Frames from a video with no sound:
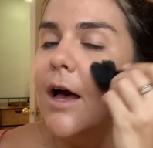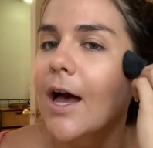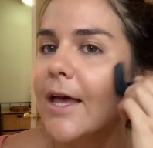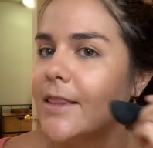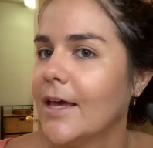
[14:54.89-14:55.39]

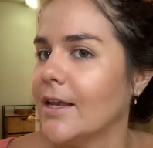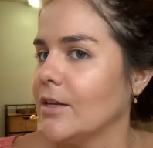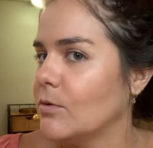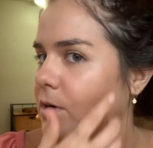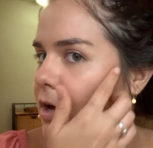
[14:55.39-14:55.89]
And then
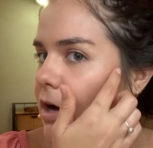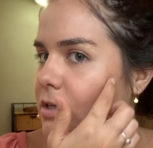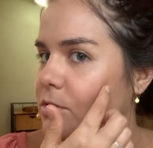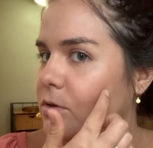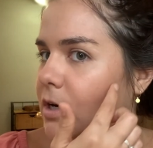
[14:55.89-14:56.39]
you would
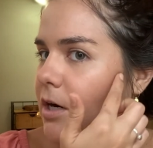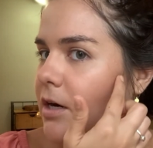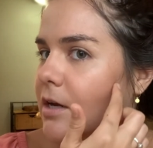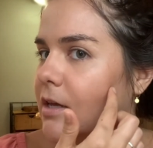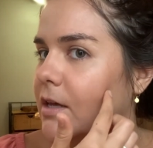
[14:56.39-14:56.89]
contour